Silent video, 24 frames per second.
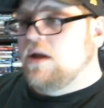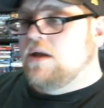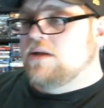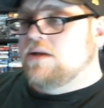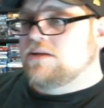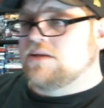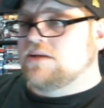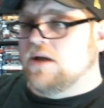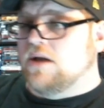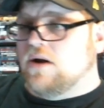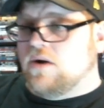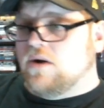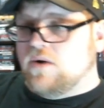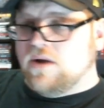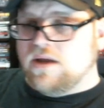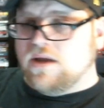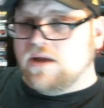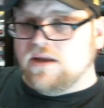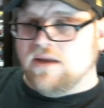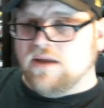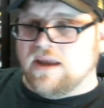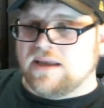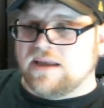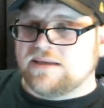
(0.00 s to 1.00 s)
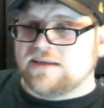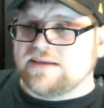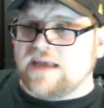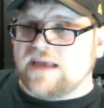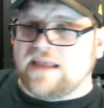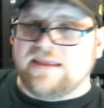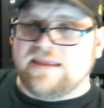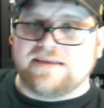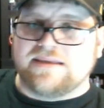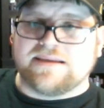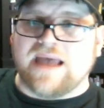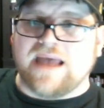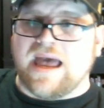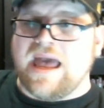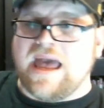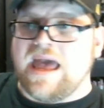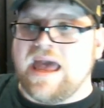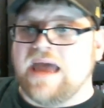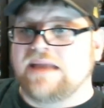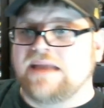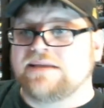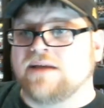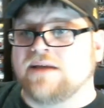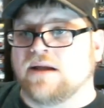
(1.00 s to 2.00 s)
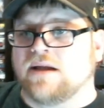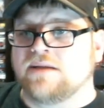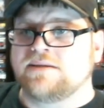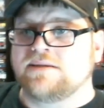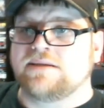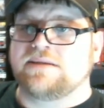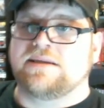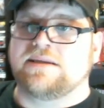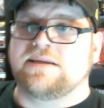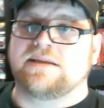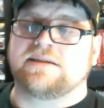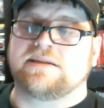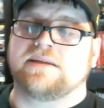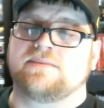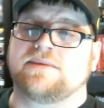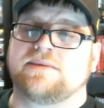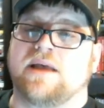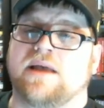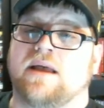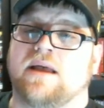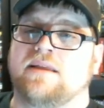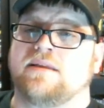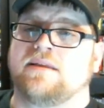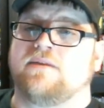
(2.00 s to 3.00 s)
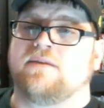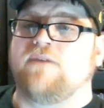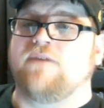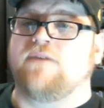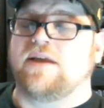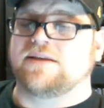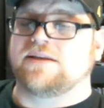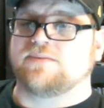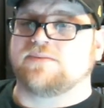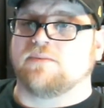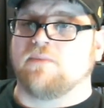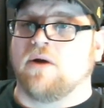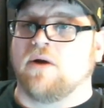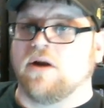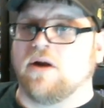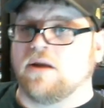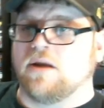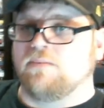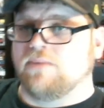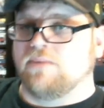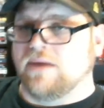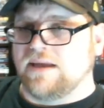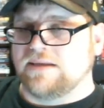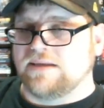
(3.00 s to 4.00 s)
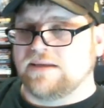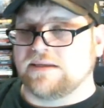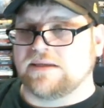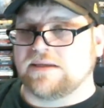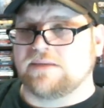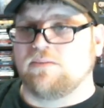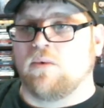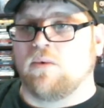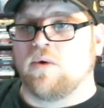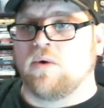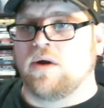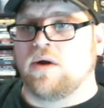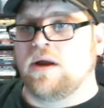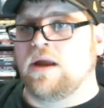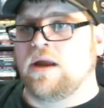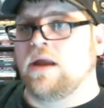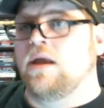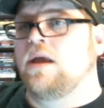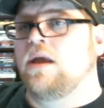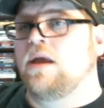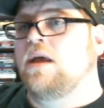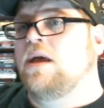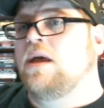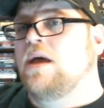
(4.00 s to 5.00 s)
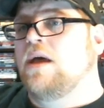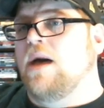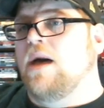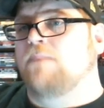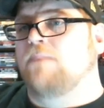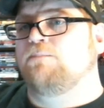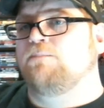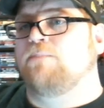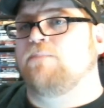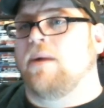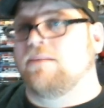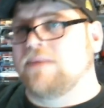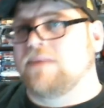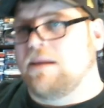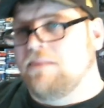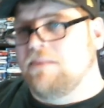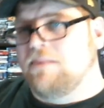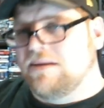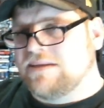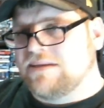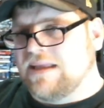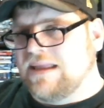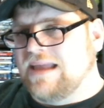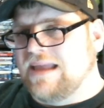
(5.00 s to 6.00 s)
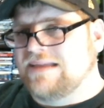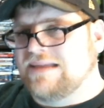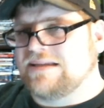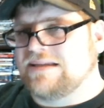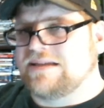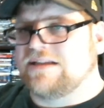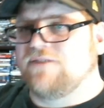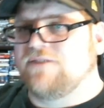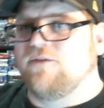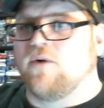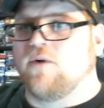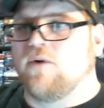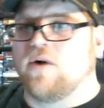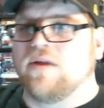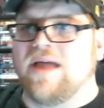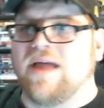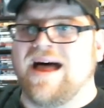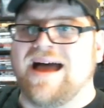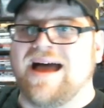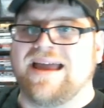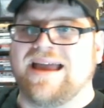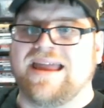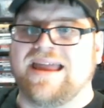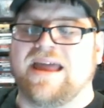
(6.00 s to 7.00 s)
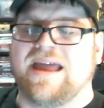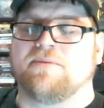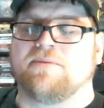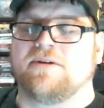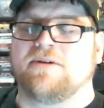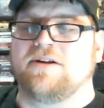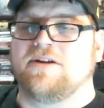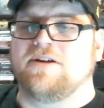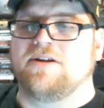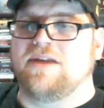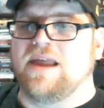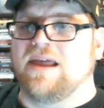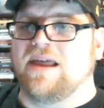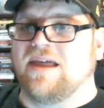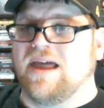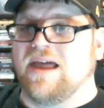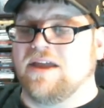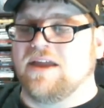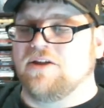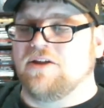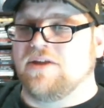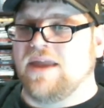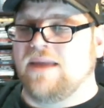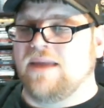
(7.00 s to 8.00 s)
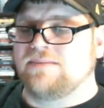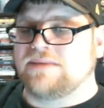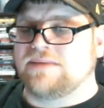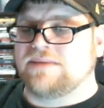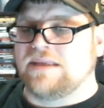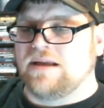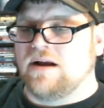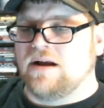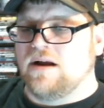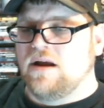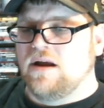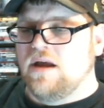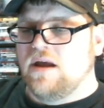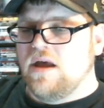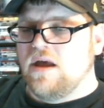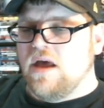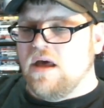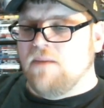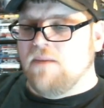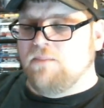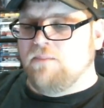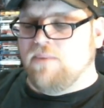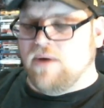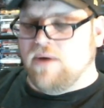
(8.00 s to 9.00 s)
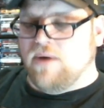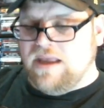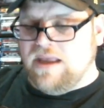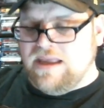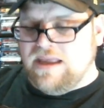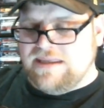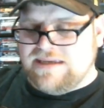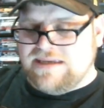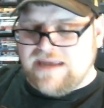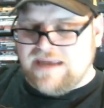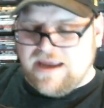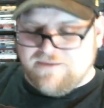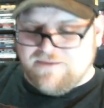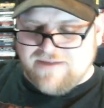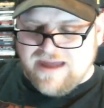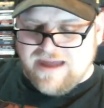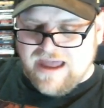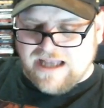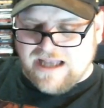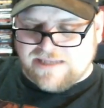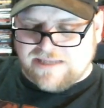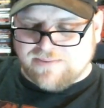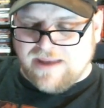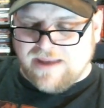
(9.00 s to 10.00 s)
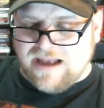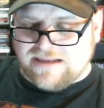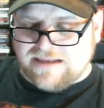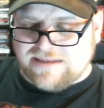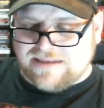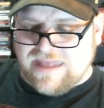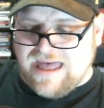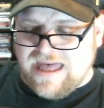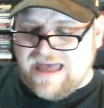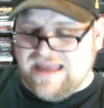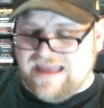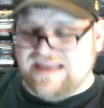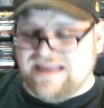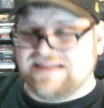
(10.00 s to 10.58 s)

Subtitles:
So, like I said, this guy had tons of systems on the Facebook Marketplace this morning. I'm bummed I missed on that N64 lot. He had a lot of good games in there. But he did have an Xbox lot.